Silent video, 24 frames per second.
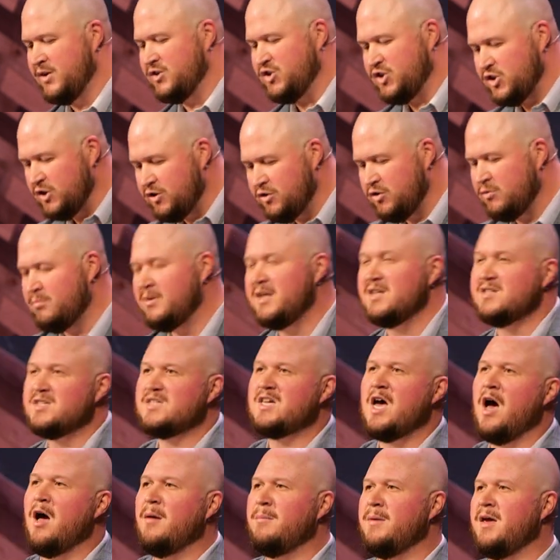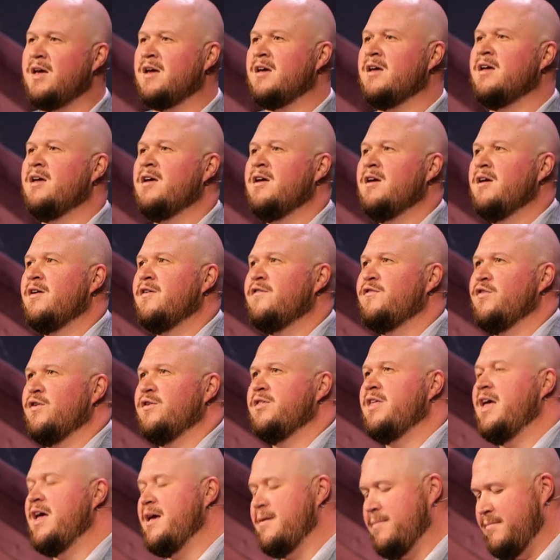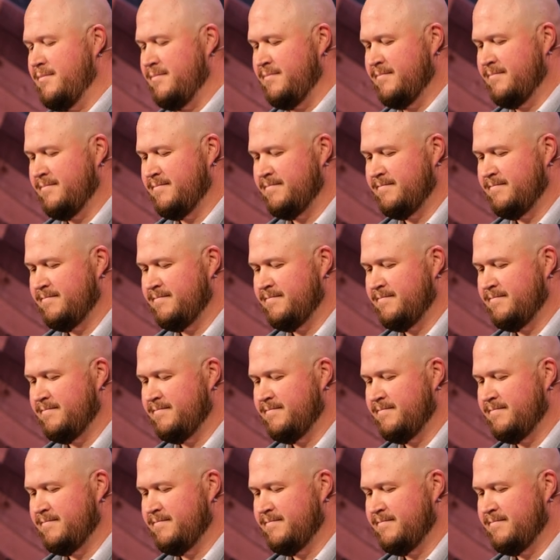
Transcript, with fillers: Doom is coming for them.